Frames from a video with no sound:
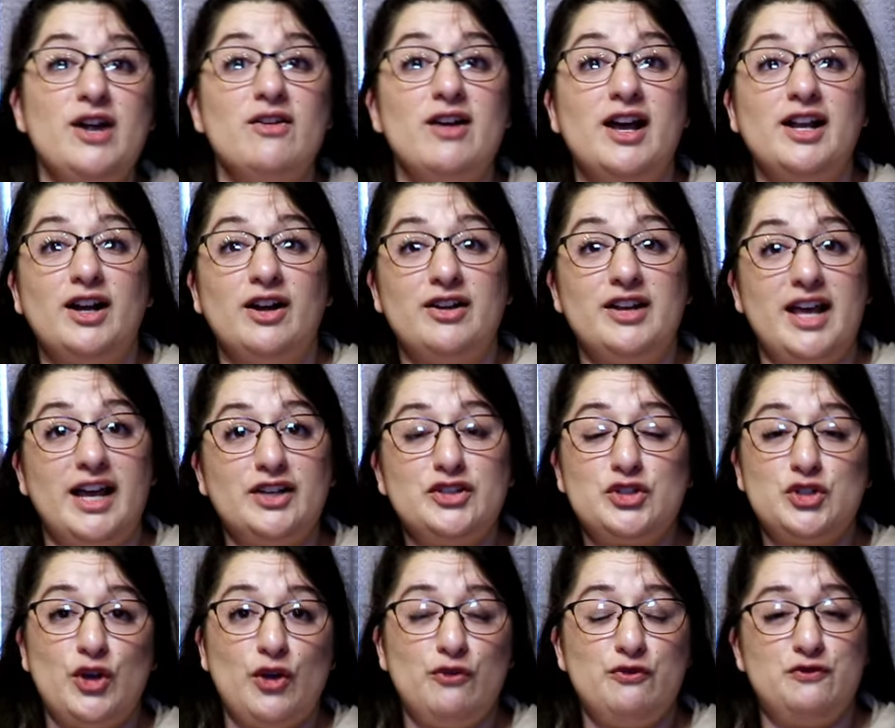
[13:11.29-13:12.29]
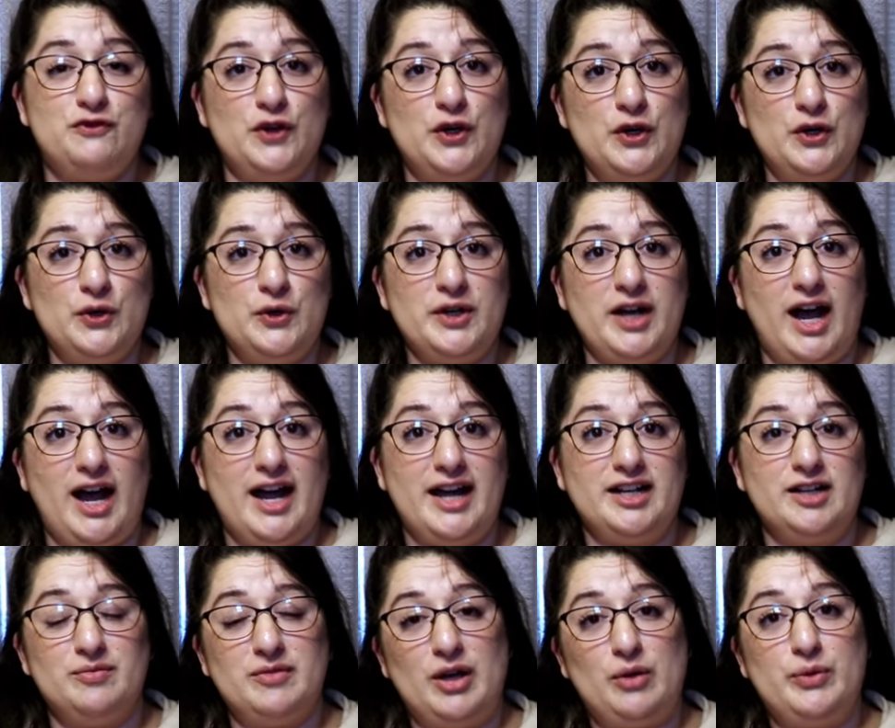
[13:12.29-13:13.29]
are on our next food
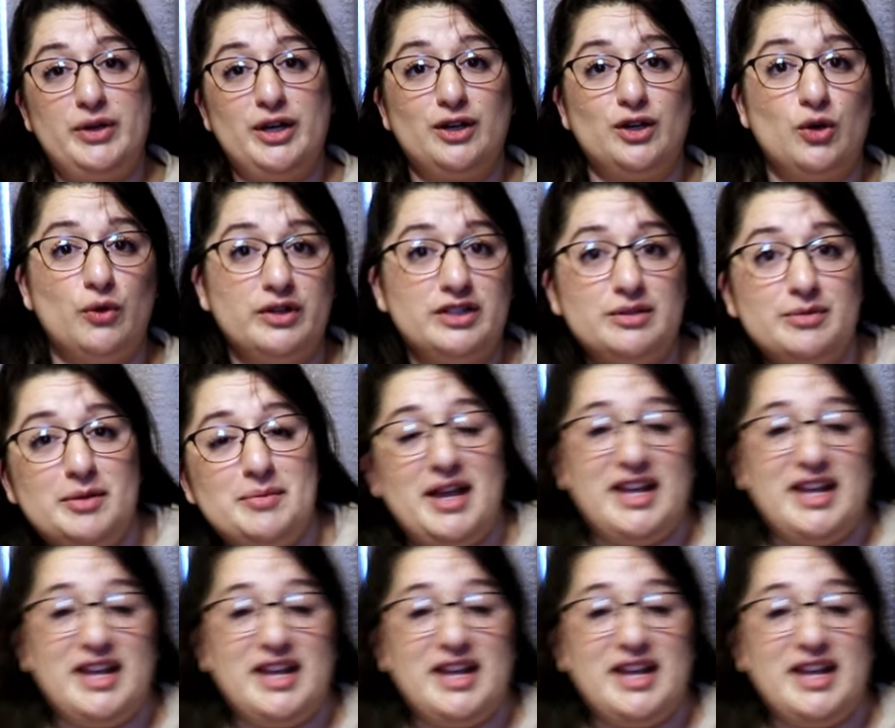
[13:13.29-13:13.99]
item that we are going to be